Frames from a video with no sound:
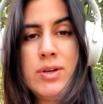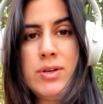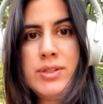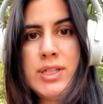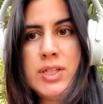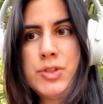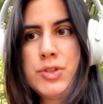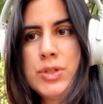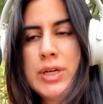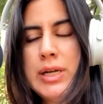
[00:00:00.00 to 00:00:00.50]

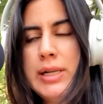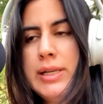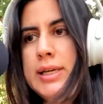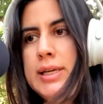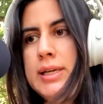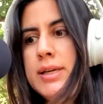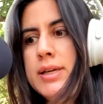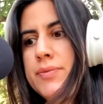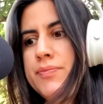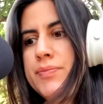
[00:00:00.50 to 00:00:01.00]

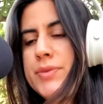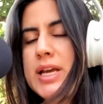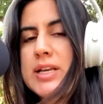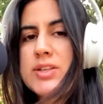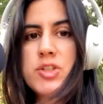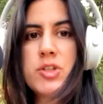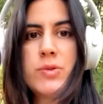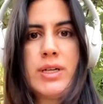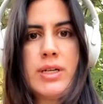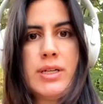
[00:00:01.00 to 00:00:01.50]
naturally the
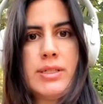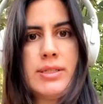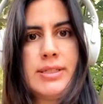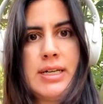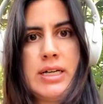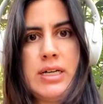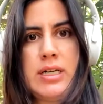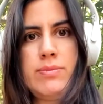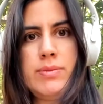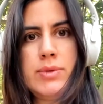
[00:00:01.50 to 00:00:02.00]
extroverted
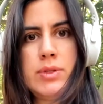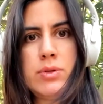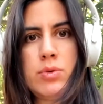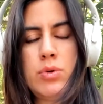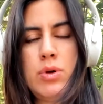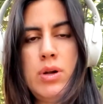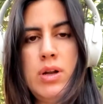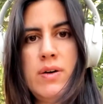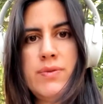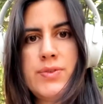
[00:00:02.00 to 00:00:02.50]
type
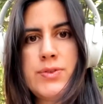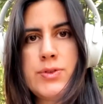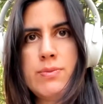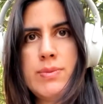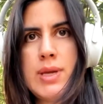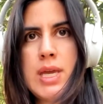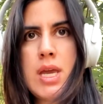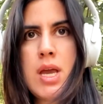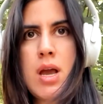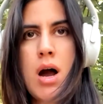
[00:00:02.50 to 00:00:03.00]
who loves to
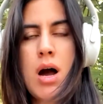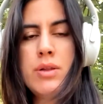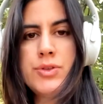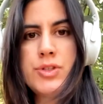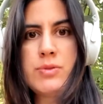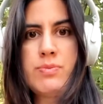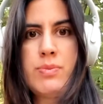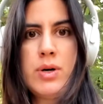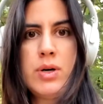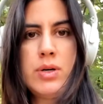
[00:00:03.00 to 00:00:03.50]
be on
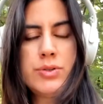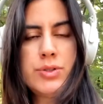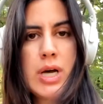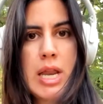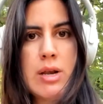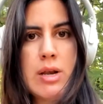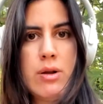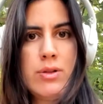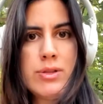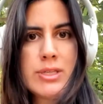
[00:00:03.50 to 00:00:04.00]
spot
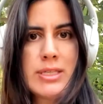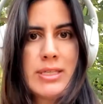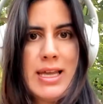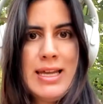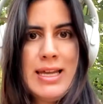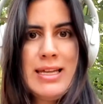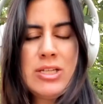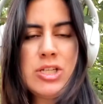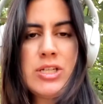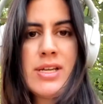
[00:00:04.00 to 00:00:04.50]
and on
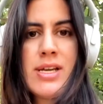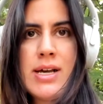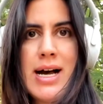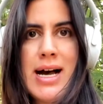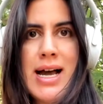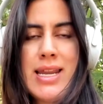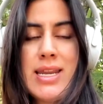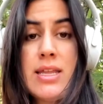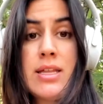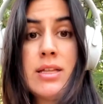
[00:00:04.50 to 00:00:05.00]
stage.
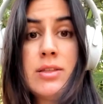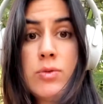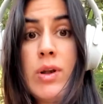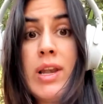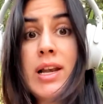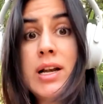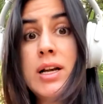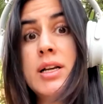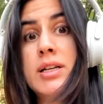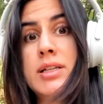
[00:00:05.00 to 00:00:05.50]
I needed to
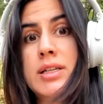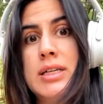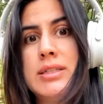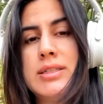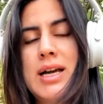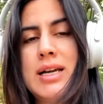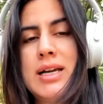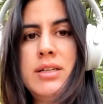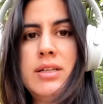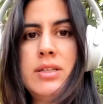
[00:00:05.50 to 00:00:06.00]
learn
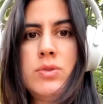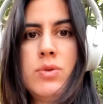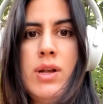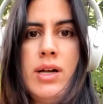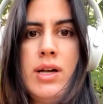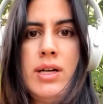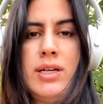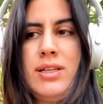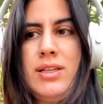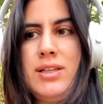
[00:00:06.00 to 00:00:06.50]
it. I needed to
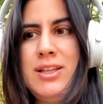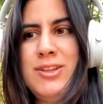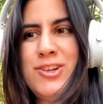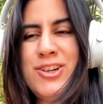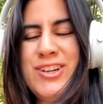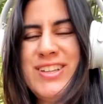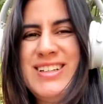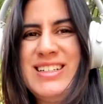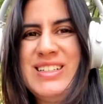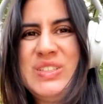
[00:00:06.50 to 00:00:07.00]
learn it in
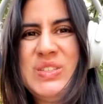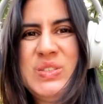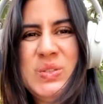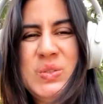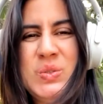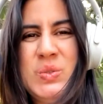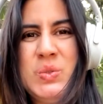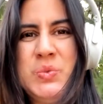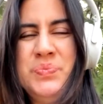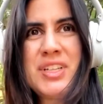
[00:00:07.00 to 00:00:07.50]
order
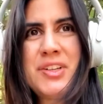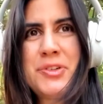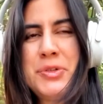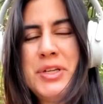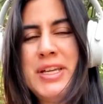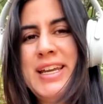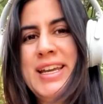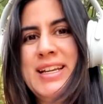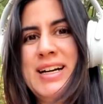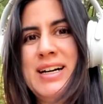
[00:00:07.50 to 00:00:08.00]
to
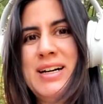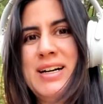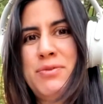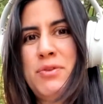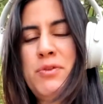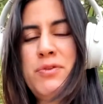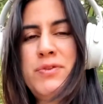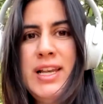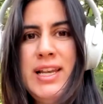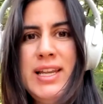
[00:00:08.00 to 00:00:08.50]
create a
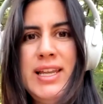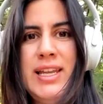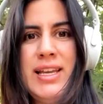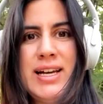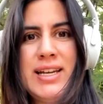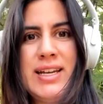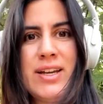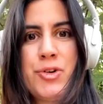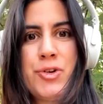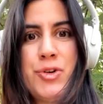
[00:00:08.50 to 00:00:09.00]

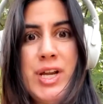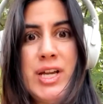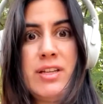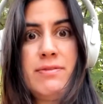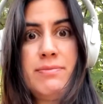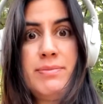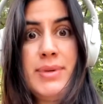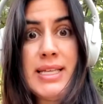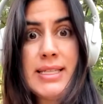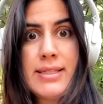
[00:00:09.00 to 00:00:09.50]
fulfilling and a
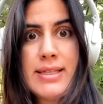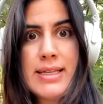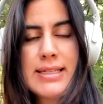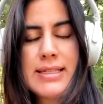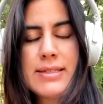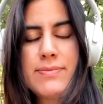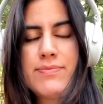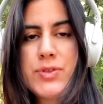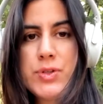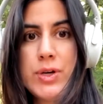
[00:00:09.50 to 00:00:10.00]
creative
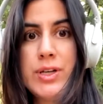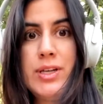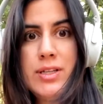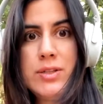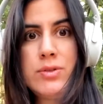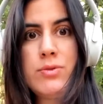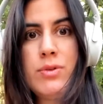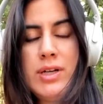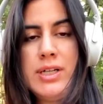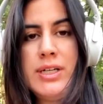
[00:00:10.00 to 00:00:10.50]
business. So I
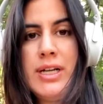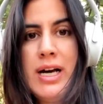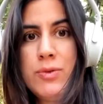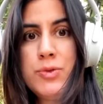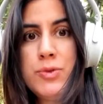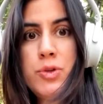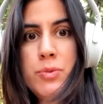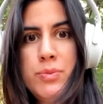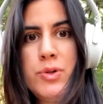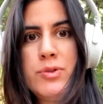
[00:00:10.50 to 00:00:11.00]
needed to learn how
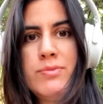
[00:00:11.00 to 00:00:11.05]
to put